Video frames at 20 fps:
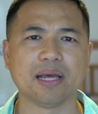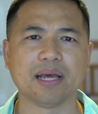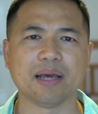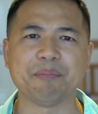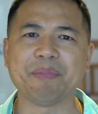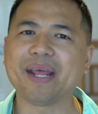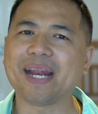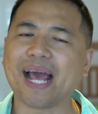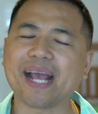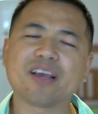
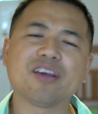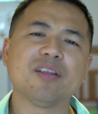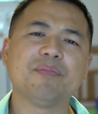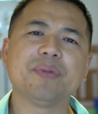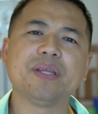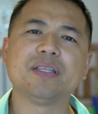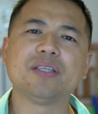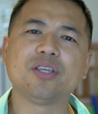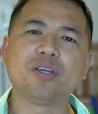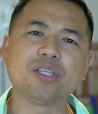Man, I could have
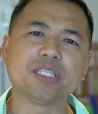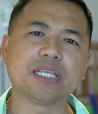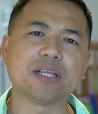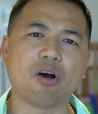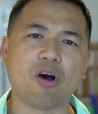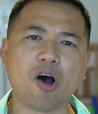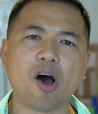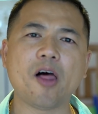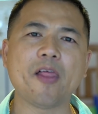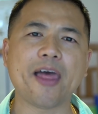been using
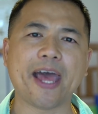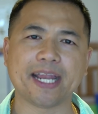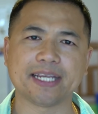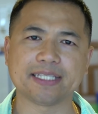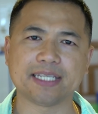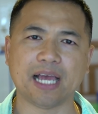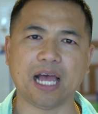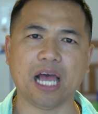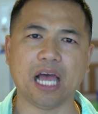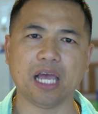all that
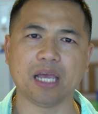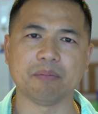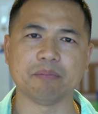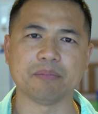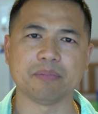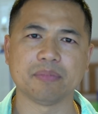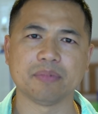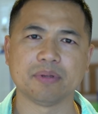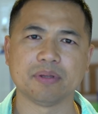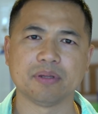time
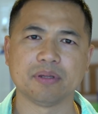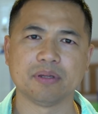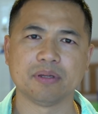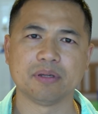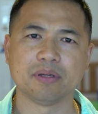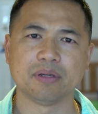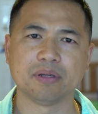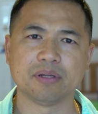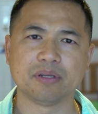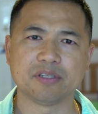
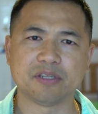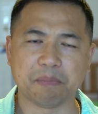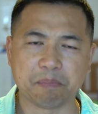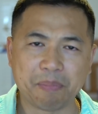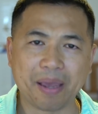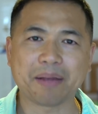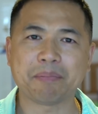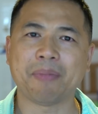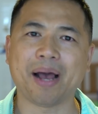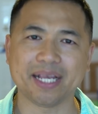to
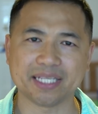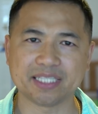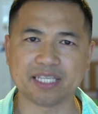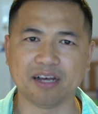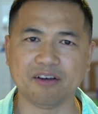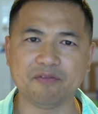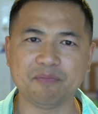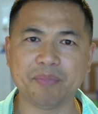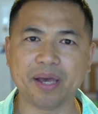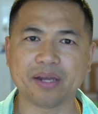make
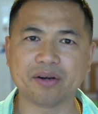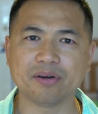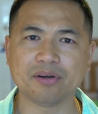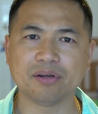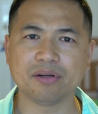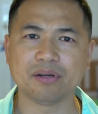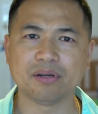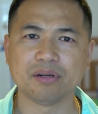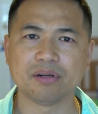myself better.